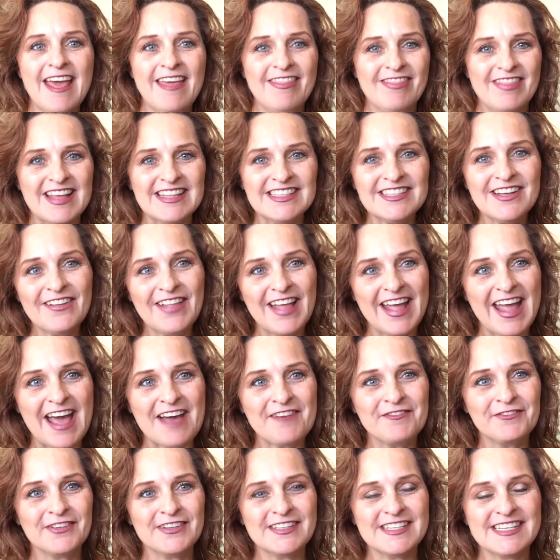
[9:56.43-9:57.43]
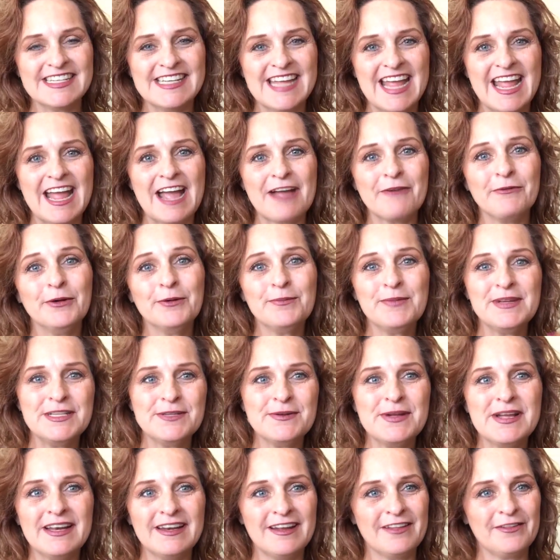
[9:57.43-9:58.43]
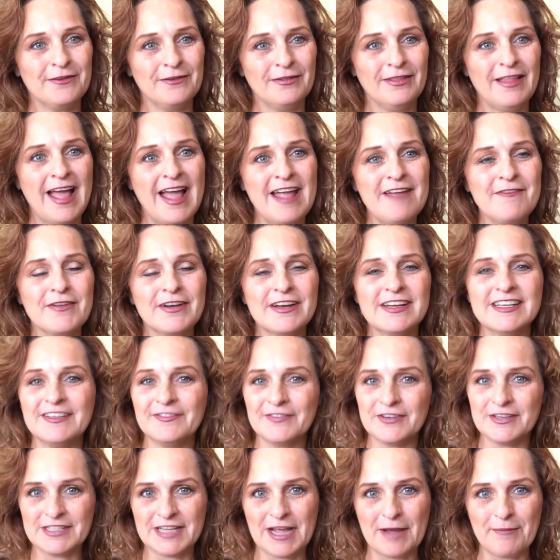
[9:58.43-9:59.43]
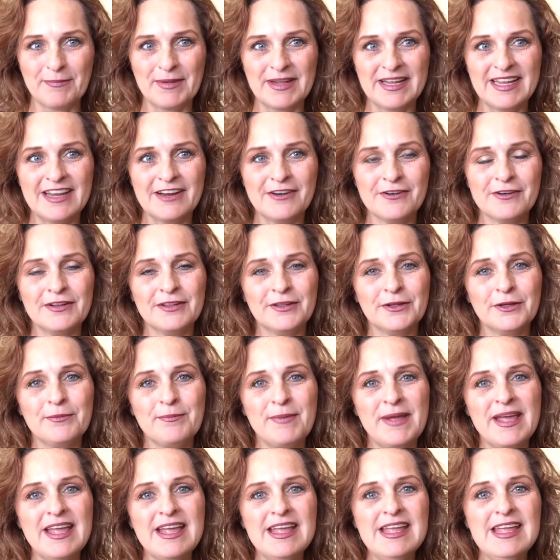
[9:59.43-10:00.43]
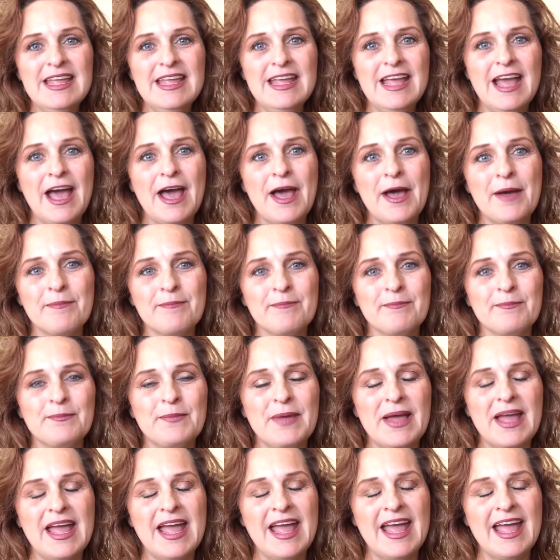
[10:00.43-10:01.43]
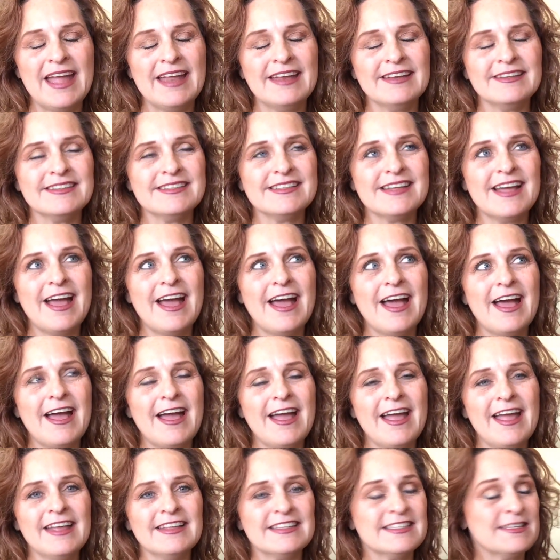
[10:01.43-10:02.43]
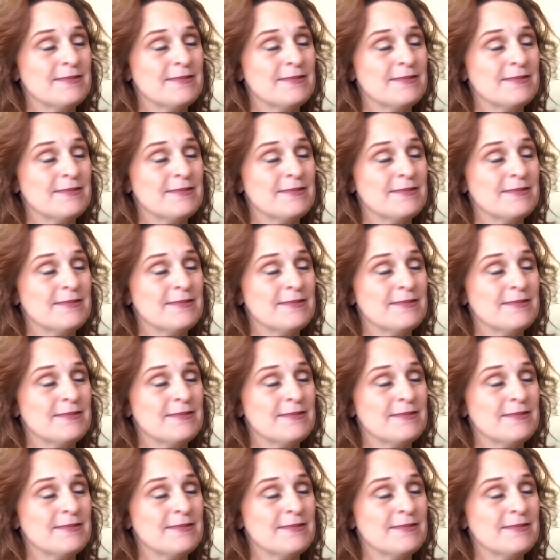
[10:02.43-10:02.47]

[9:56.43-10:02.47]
that's all I have for today. I will be doing another live on a different topic here in a little bit. And it's